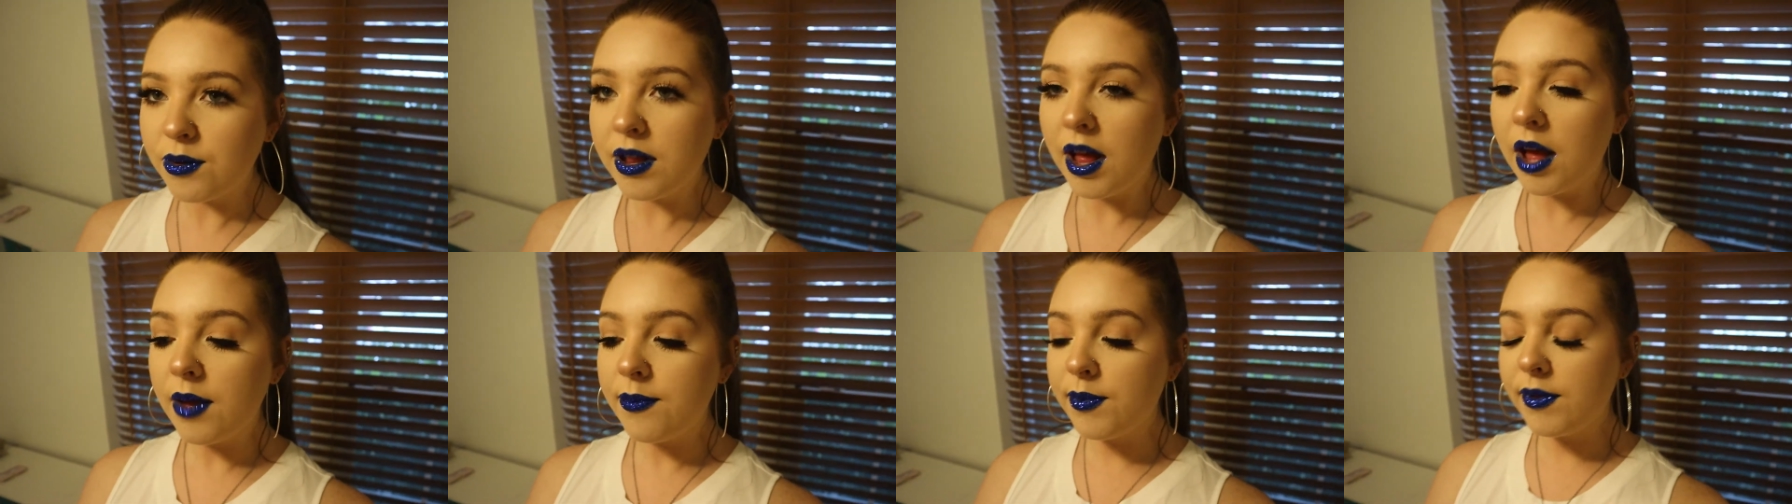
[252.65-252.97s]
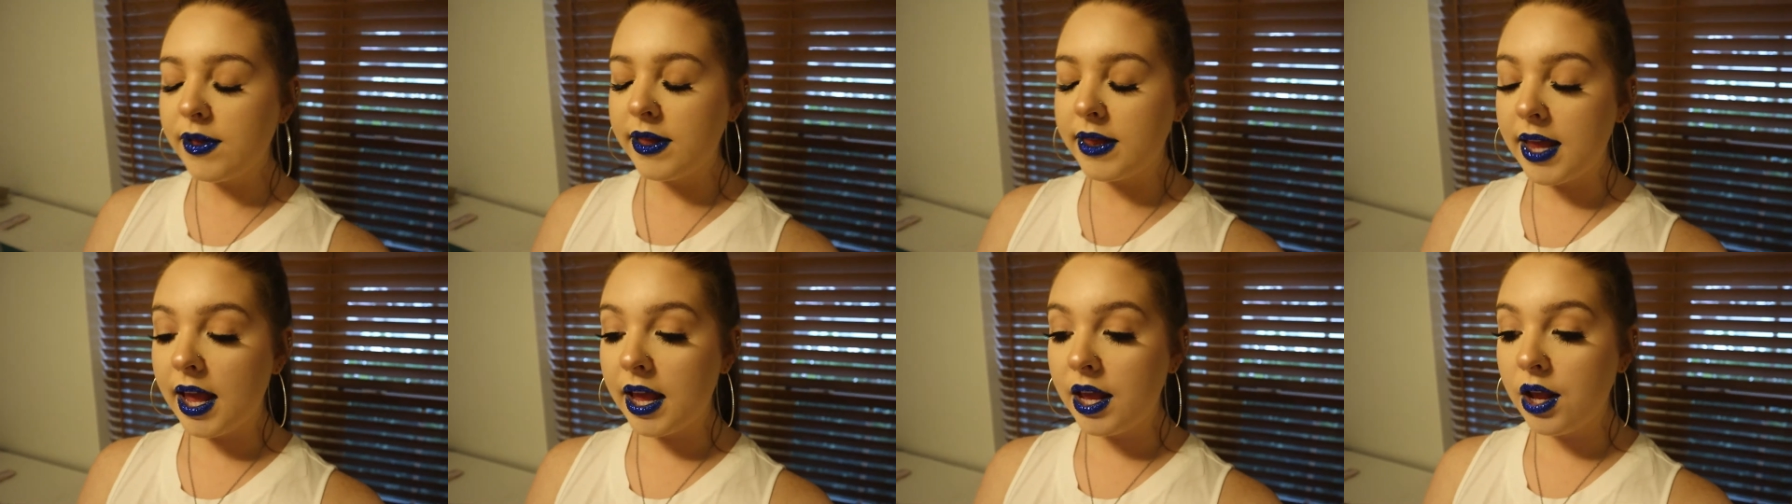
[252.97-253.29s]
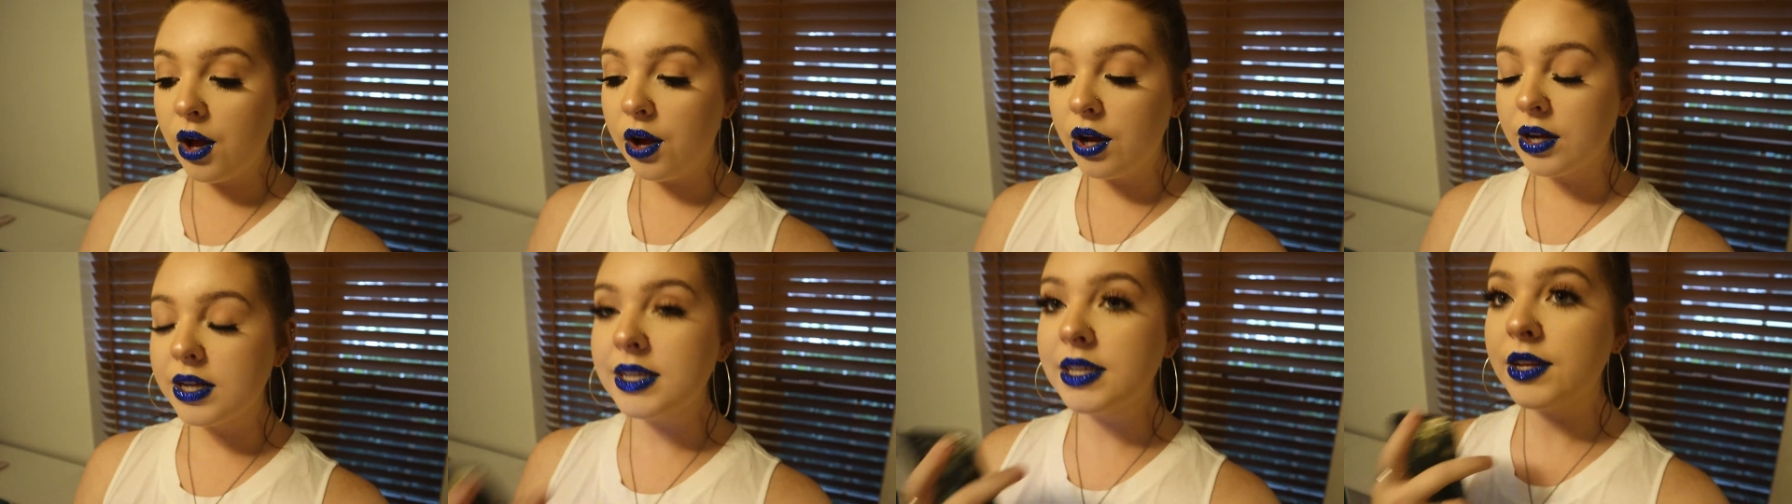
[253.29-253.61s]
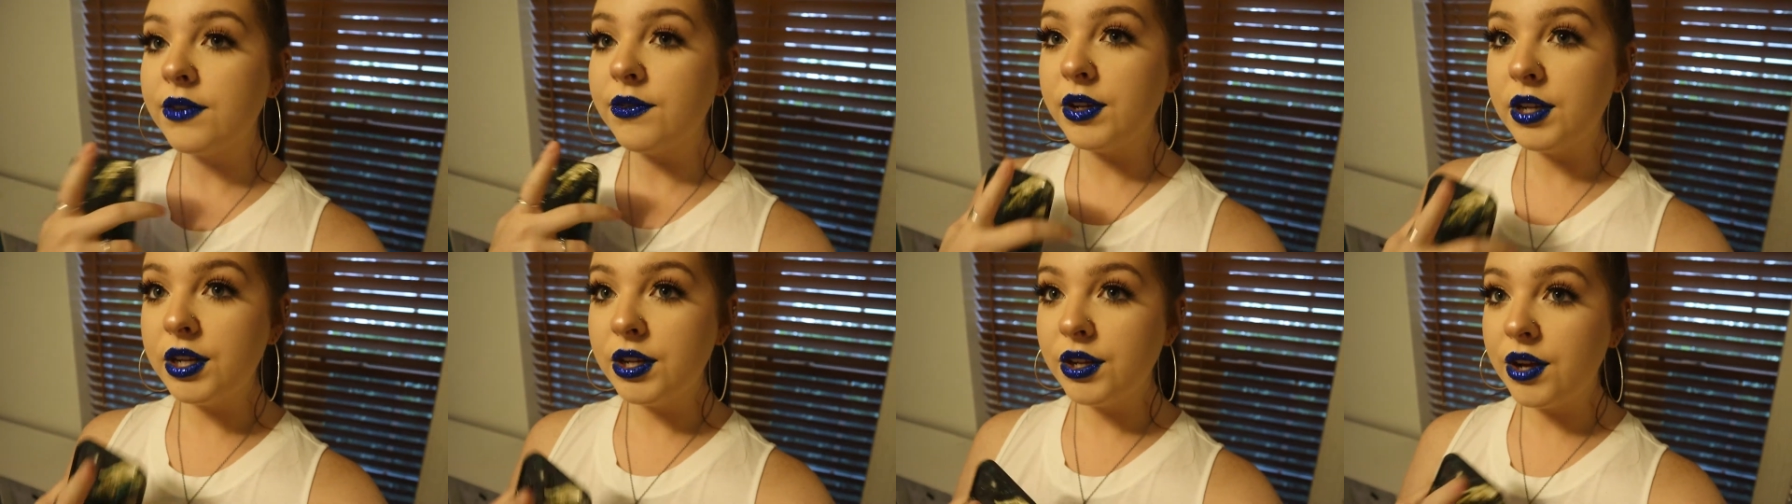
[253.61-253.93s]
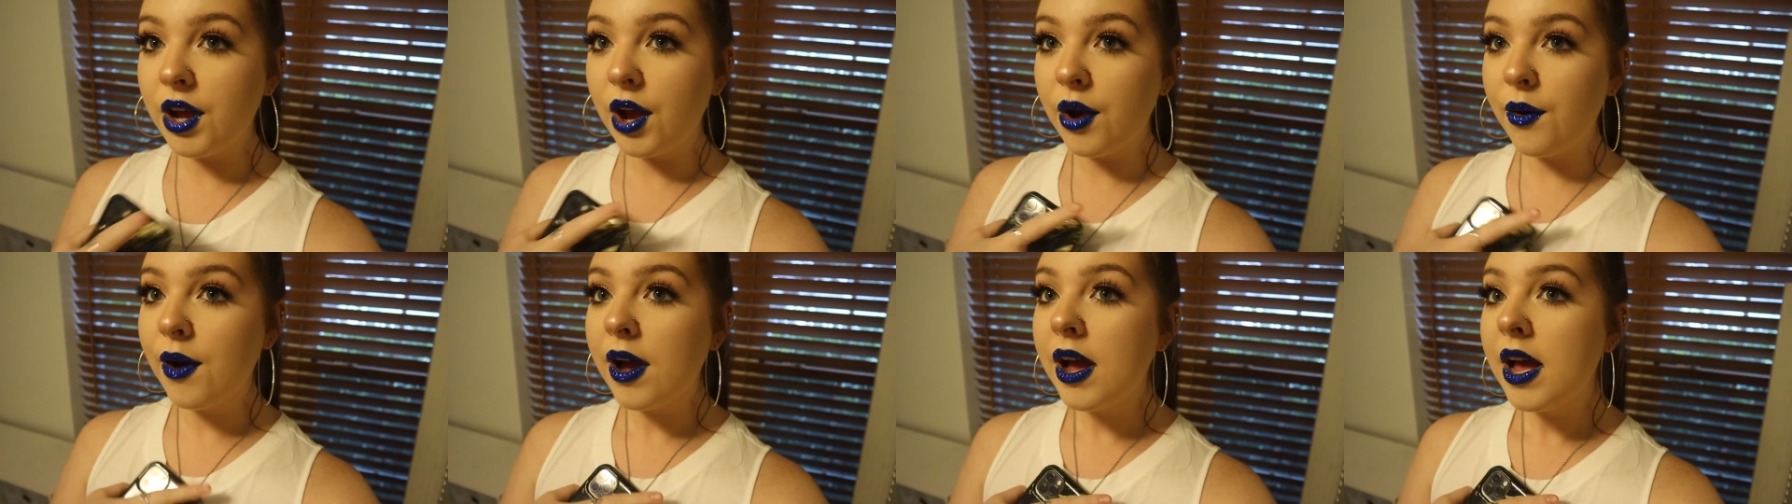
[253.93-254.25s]
will update y'all because if we do
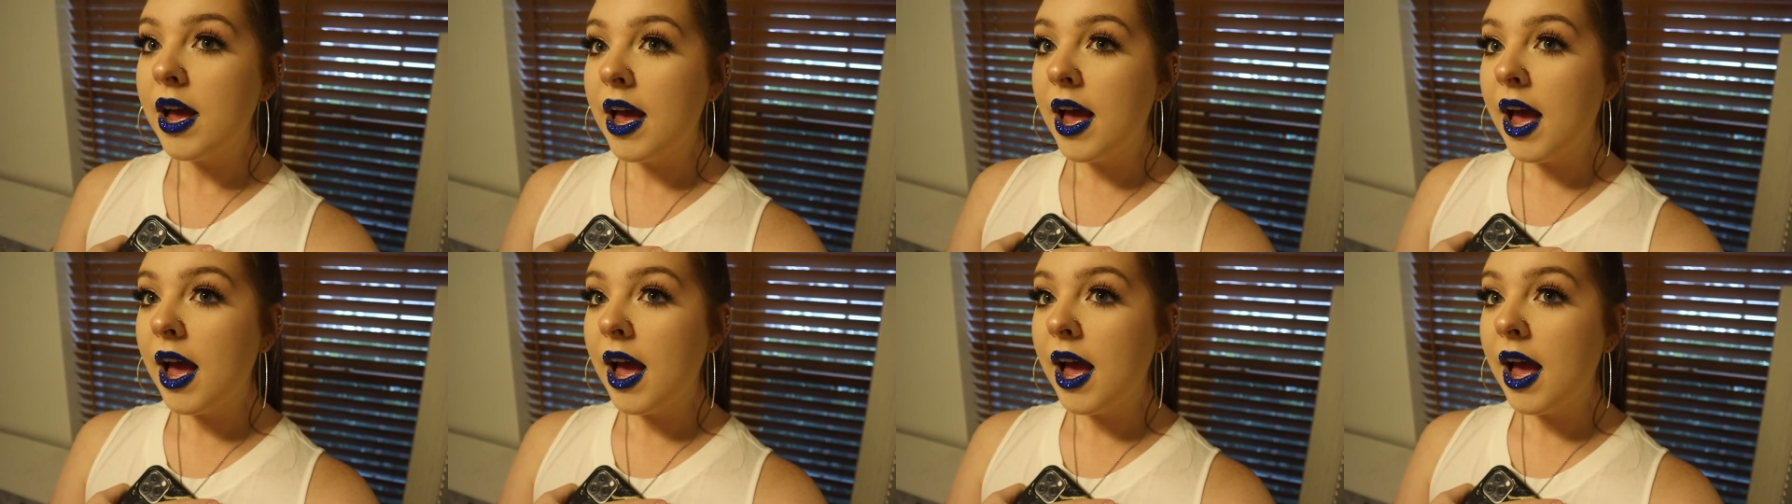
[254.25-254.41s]
go,